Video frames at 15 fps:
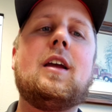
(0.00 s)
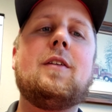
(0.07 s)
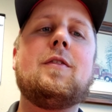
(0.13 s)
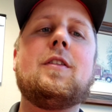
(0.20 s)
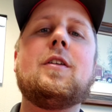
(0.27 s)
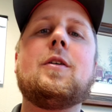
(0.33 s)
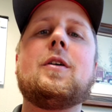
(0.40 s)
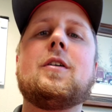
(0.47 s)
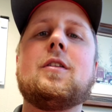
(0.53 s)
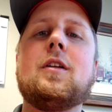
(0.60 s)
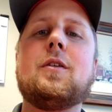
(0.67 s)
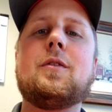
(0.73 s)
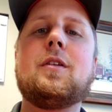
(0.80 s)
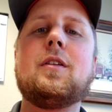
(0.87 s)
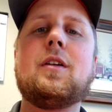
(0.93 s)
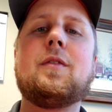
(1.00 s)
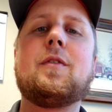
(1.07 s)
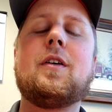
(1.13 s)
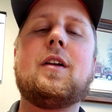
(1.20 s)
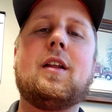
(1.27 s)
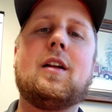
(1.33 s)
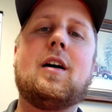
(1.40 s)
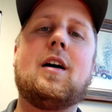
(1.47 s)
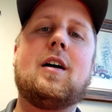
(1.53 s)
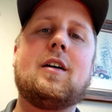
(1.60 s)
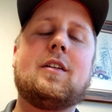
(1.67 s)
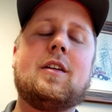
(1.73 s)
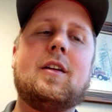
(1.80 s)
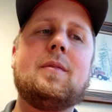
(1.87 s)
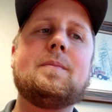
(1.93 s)
even though your load delivered in
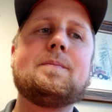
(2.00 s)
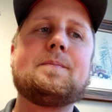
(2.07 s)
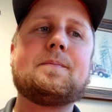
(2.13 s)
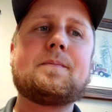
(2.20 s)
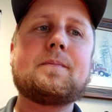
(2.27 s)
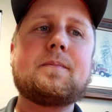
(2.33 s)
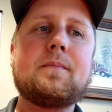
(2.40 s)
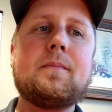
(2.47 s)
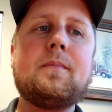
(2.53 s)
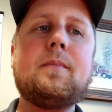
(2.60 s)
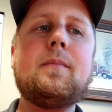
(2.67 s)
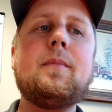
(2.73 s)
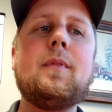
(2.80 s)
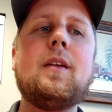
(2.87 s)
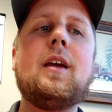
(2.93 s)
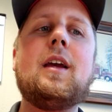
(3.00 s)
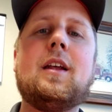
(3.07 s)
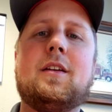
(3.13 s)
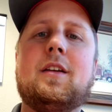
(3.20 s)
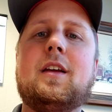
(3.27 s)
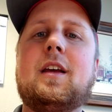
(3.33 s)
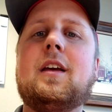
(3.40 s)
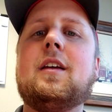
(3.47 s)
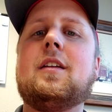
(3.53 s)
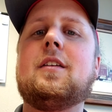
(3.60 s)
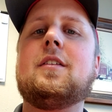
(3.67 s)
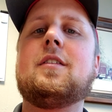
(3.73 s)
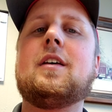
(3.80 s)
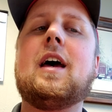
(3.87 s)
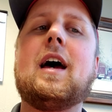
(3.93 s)
Ogden, it
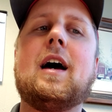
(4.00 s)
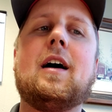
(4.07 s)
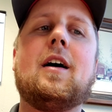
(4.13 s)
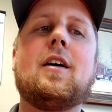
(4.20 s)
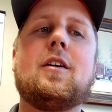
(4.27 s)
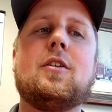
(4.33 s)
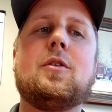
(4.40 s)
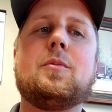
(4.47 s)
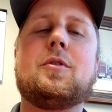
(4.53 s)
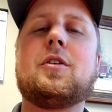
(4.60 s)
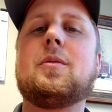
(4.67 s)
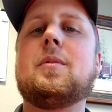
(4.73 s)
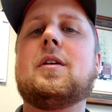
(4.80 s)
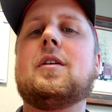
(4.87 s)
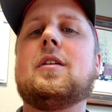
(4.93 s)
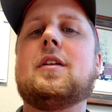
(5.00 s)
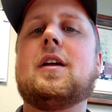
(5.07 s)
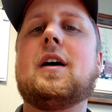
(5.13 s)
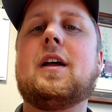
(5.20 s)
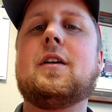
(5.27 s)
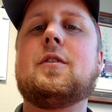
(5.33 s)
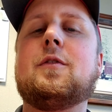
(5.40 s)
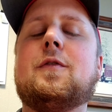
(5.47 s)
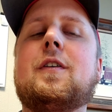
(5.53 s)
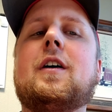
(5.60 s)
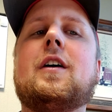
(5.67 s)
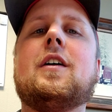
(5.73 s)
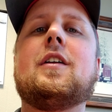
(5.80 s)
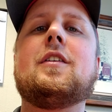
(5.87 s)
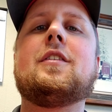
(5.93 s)
ends at our home terminal in Idaho
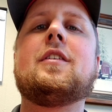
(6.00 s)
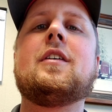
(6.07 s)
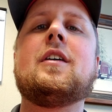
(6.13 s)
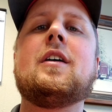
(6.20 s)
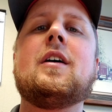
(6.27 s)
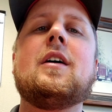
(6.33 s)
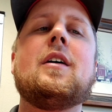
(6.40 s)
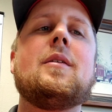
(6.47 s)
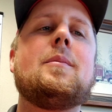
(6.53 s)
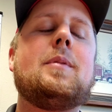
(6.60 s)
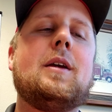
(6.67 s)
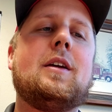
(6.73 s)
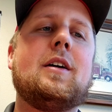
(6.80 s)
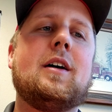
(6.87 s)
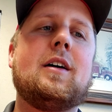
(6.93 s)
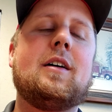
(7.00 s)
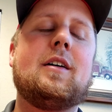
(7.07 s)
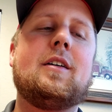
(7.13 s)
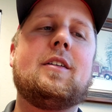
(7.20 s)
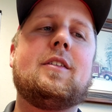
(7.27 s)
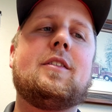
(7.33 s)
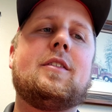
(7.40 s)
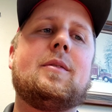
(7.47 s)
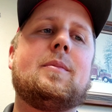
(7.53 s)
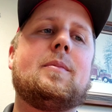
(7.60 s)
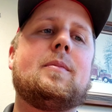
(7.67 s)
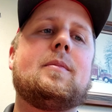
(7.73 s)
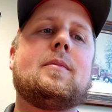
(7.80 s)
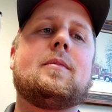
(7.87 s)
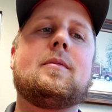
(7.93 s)
Falls because
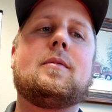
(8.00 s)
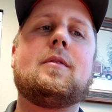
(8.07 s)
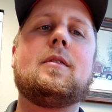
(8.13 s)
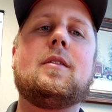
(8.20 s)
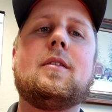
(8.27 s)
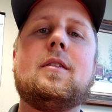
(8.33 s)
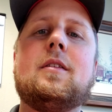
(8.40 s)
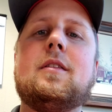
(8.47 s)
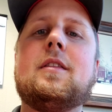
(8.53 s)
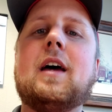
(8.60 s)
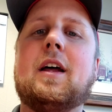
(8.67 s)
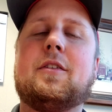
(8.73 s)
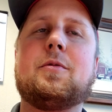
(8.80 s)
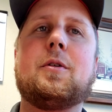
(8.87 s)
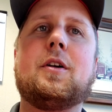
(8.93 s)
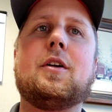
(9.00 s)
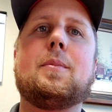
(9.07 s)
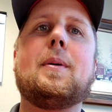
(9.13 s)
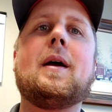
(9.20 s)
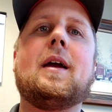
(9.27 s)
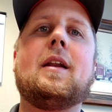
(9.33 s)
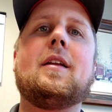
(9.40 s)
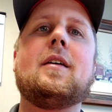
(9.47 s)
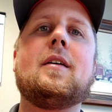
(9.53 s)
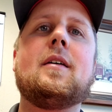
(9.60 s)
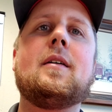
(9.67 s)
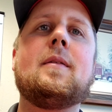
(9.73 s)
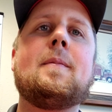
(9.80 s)
that's where you're paid.